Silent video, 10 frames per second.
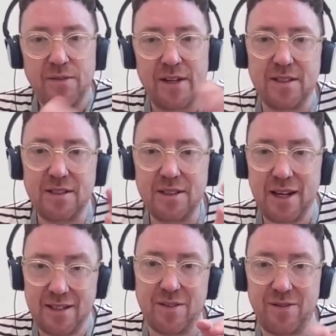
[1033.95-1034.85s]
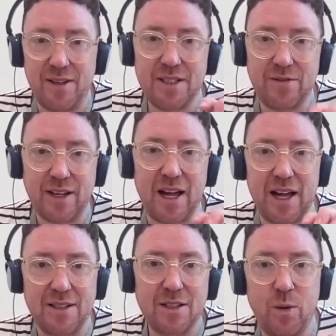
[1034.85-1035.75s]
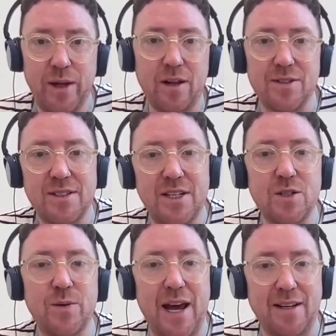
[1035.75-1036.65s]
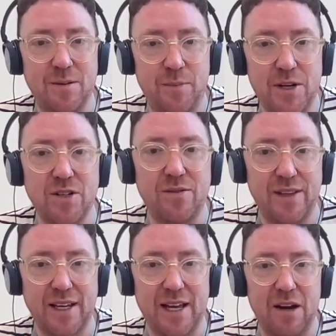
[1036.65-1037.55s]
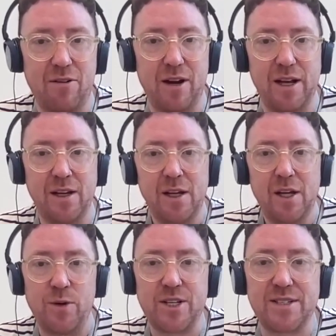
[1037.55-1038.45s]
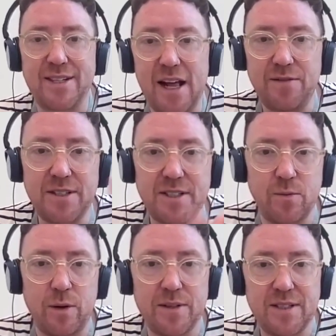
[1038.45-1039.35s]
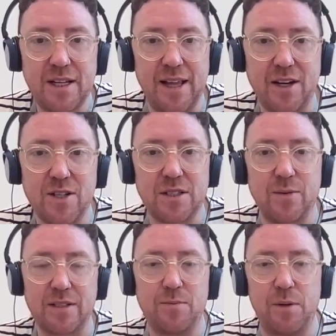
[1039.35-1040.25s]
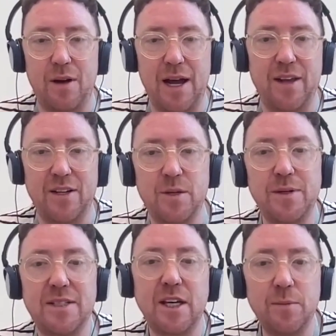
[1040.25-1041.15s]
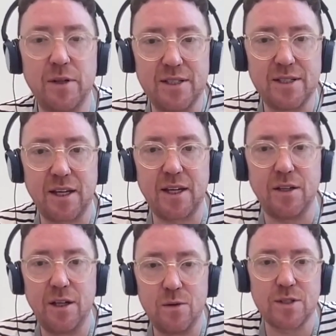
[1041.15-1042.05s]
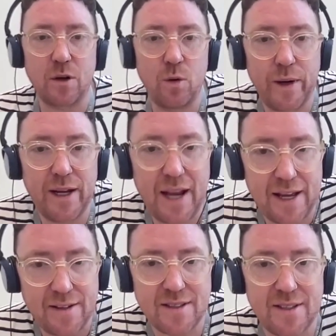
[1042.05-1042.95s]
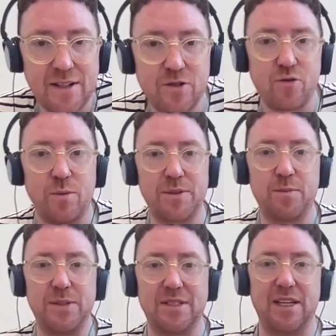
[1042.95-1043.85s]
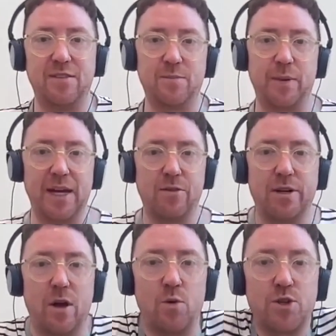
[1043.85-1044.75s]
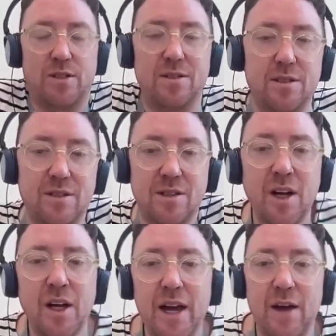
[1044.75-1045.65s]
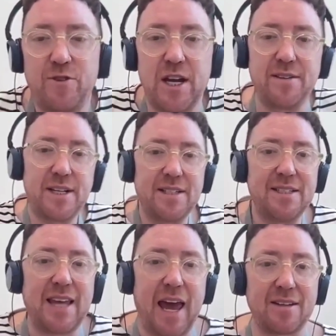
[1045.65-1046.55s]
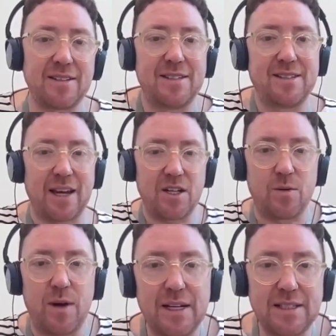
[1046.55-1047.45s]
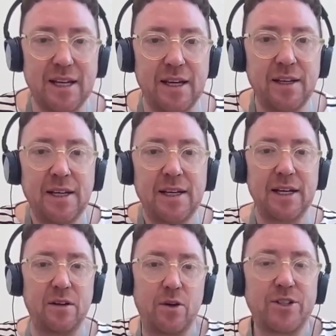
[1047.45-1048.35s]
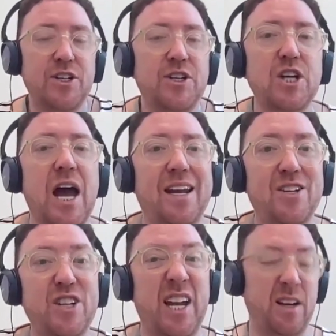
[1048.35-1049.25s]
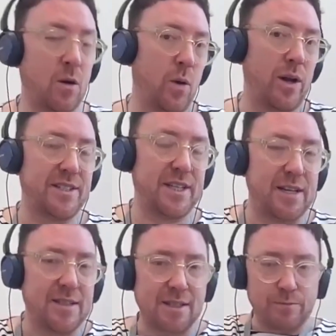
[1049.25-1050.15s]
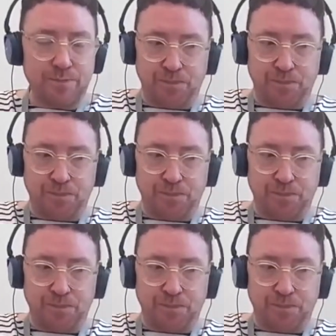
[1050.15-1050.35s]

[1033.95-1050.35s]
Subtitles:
This is a first of a kind queer constituent exhibition for the gallery, which has delved into the Whitworth's collection to explore how the LGBT community can use a queer lens to disrupt perceived binary notions of gender, sex, and sexuality in order to challenge inequalities.